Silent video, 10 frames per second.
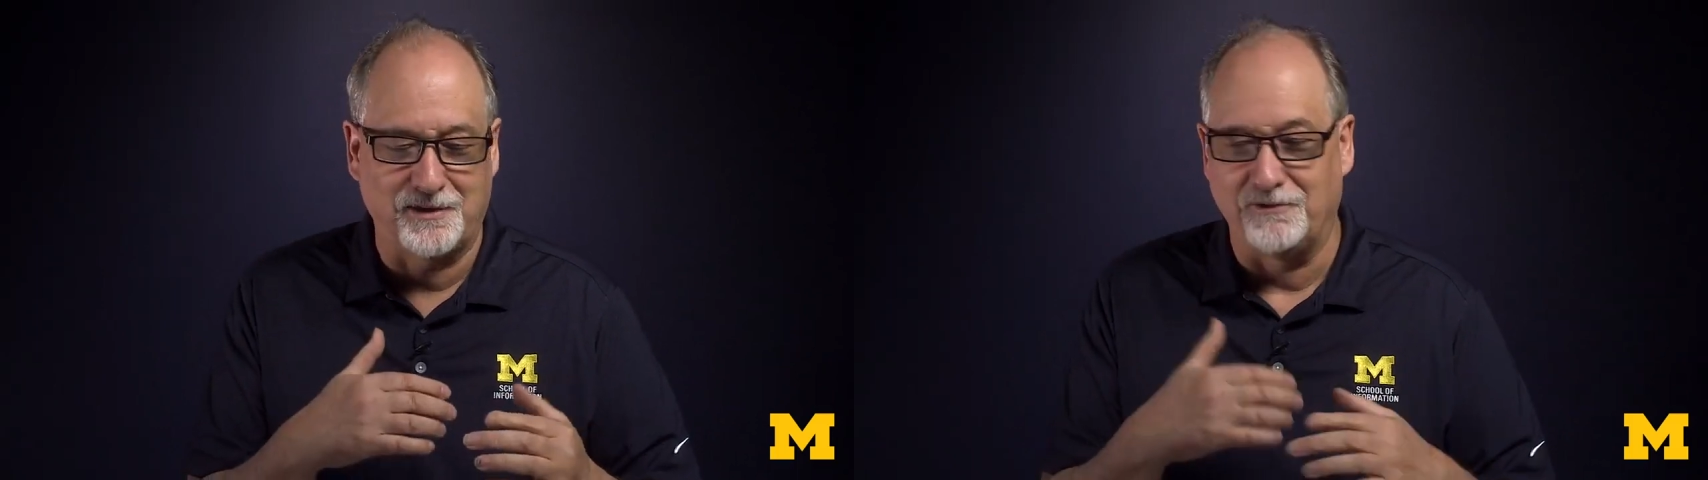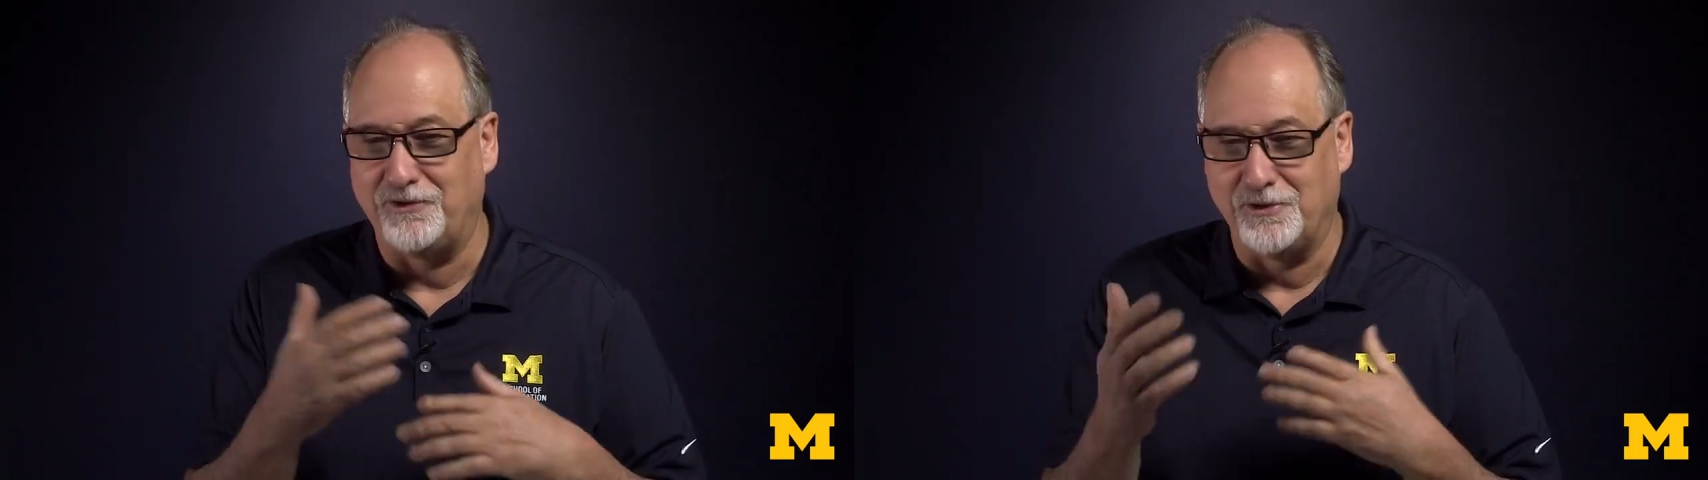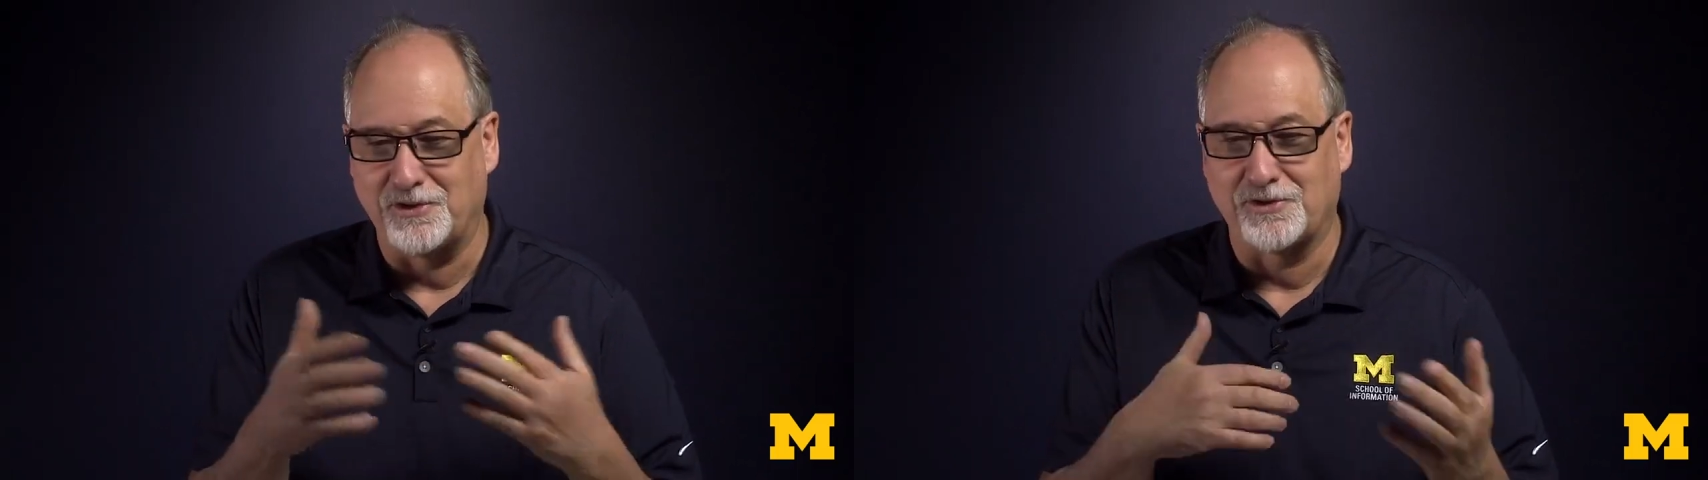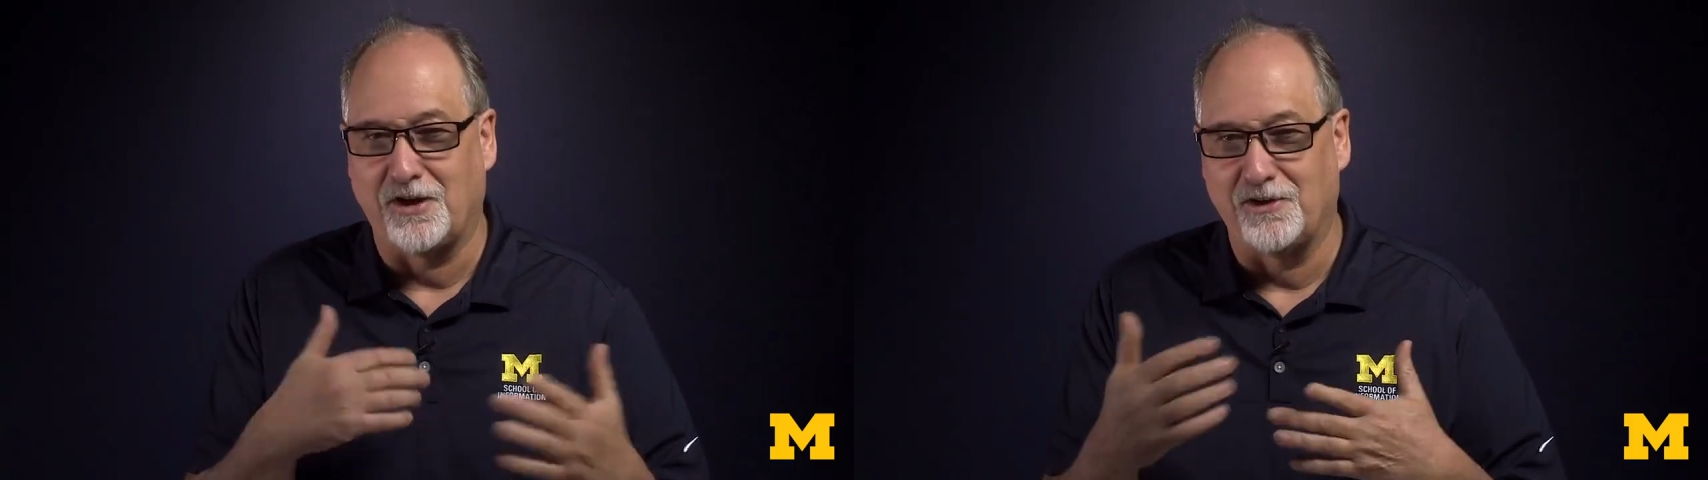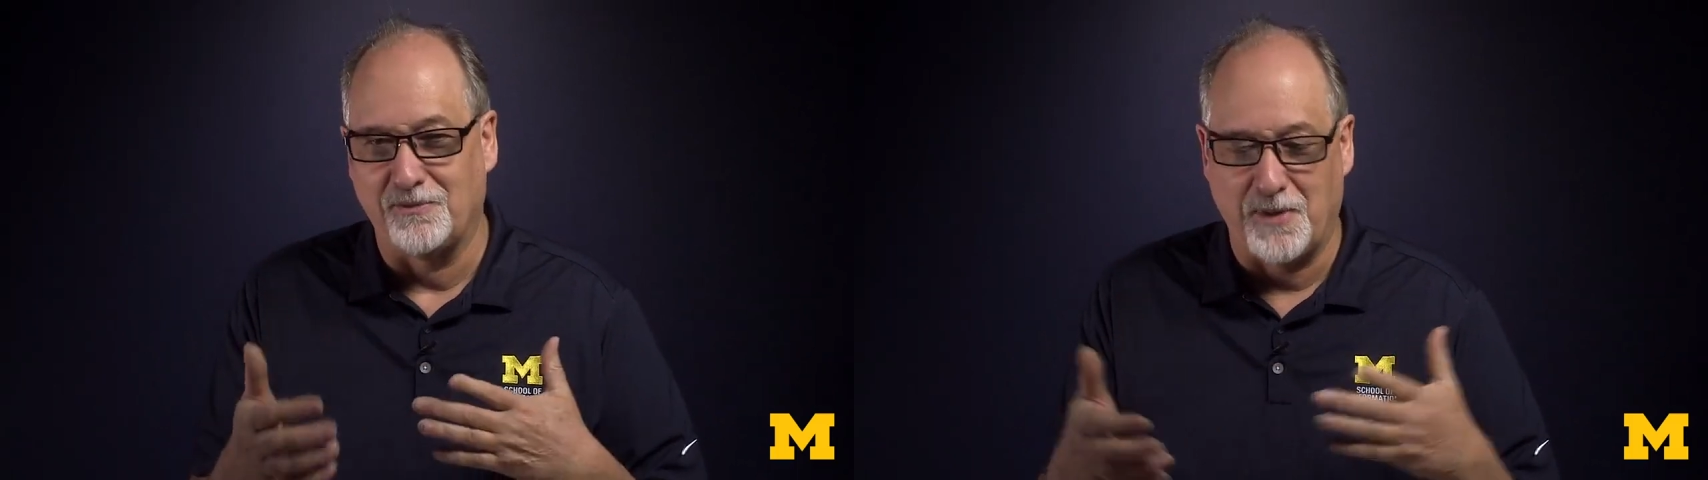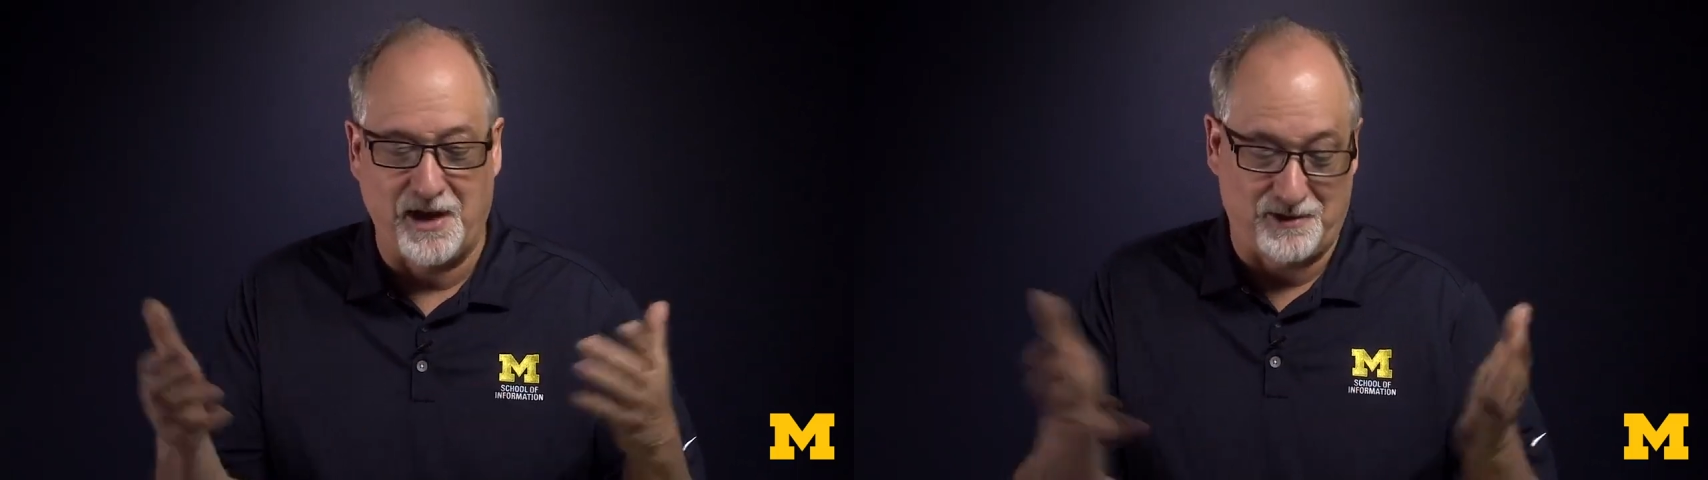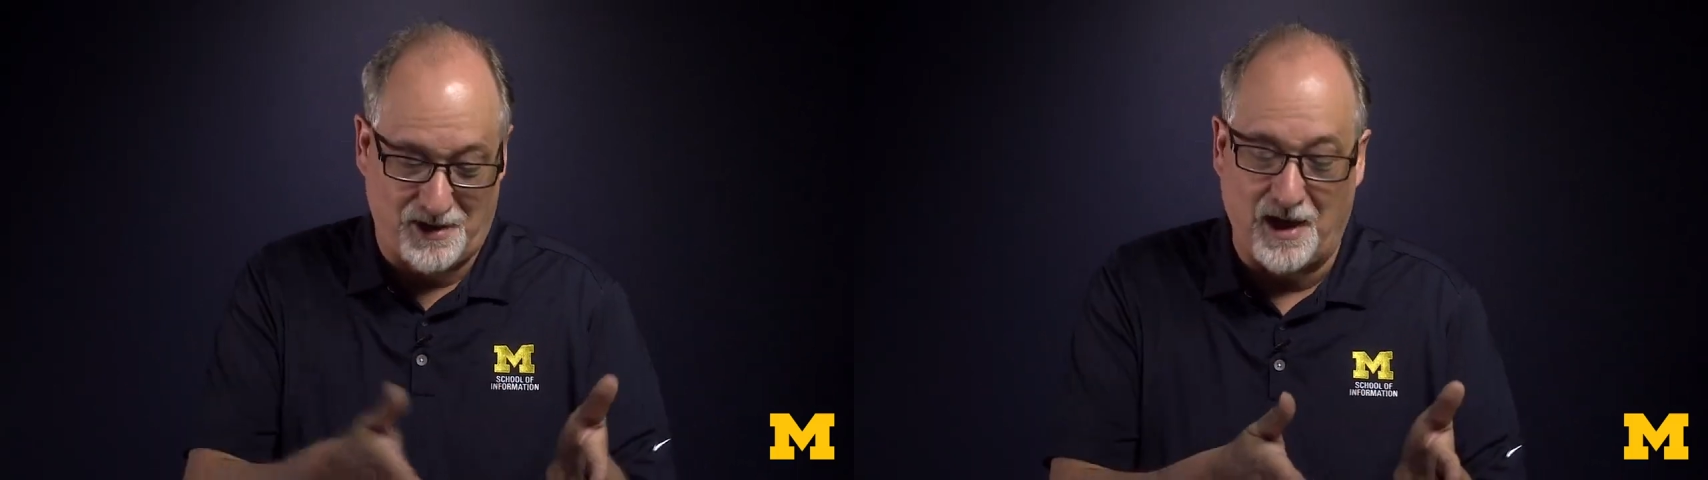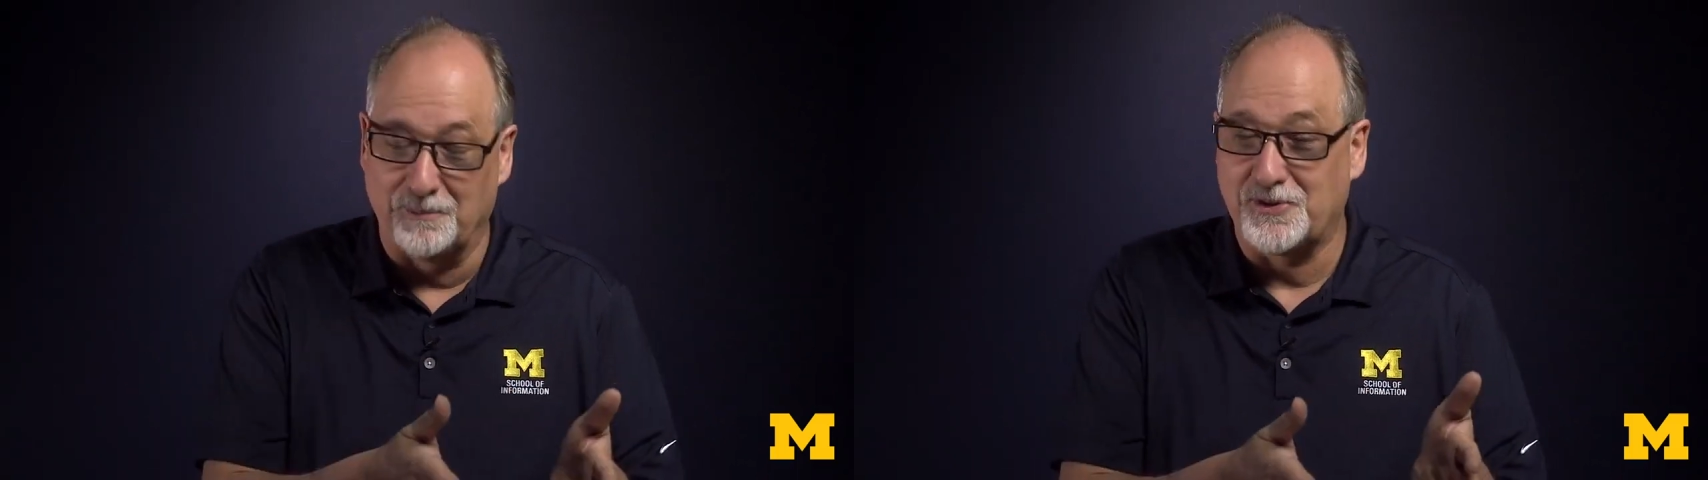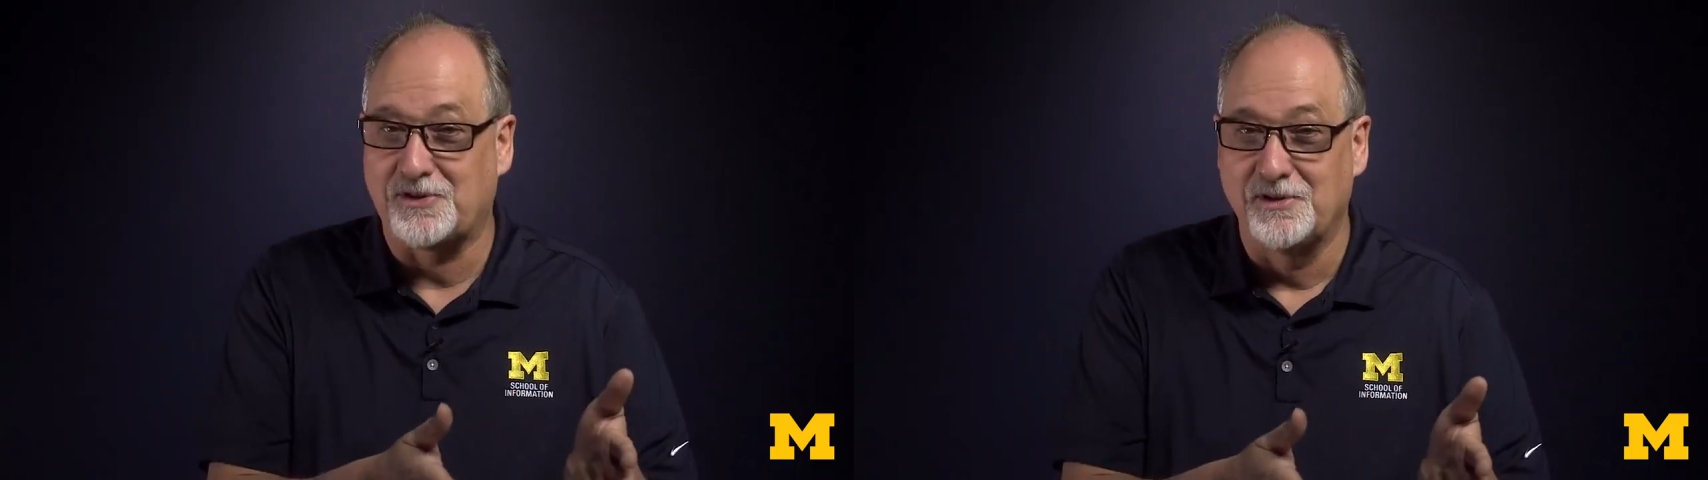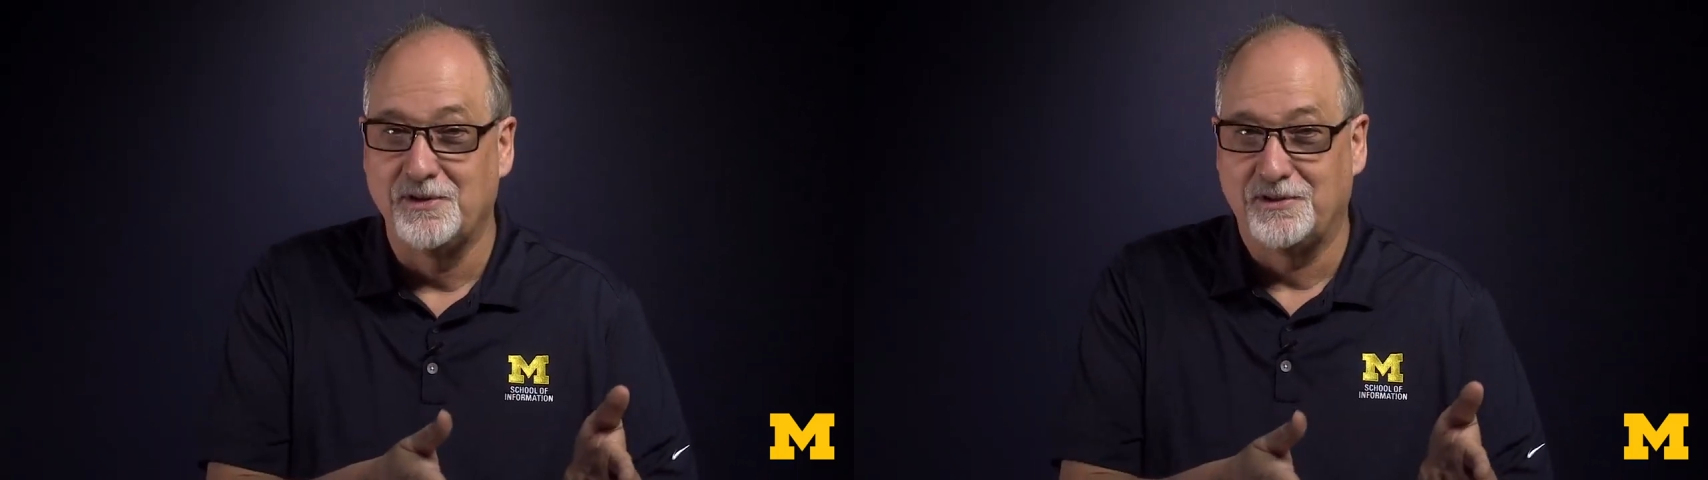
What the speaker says: confuses all of my attempts